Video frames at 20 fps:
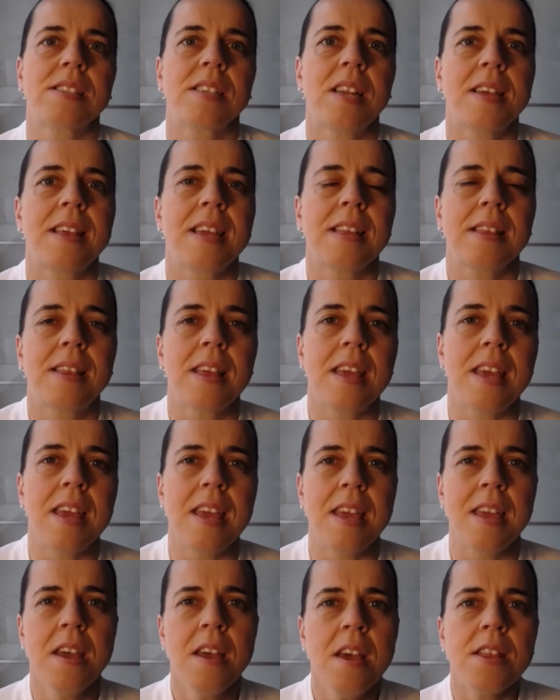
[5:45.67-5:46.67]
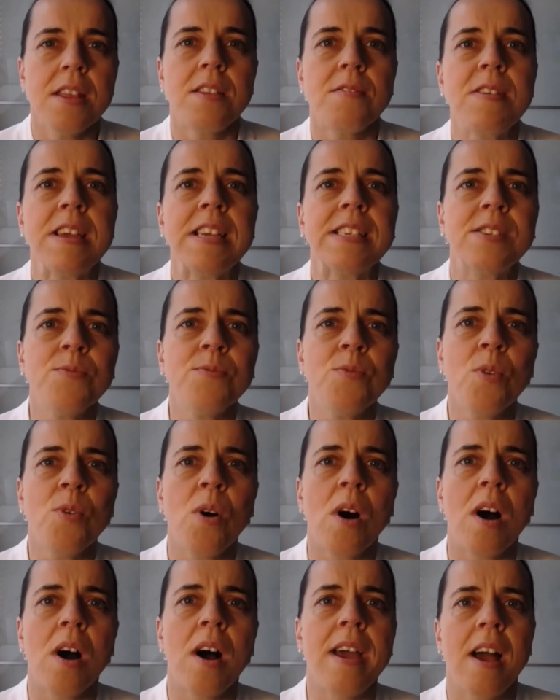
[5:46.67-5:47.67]
And I think the reason
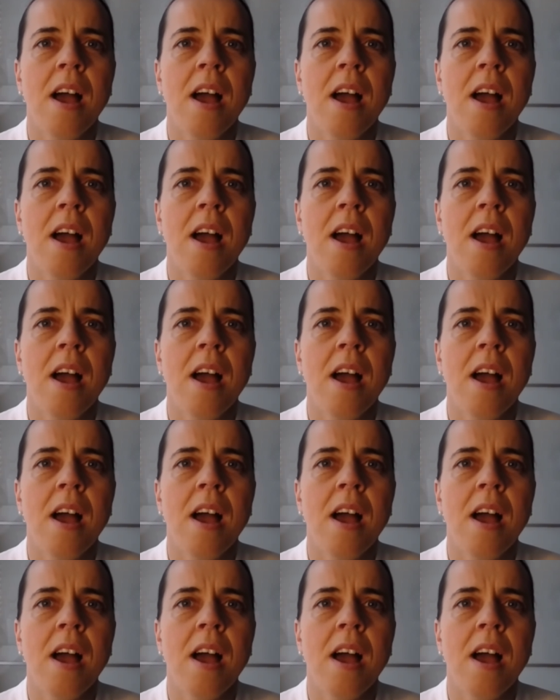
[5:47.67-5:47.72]
why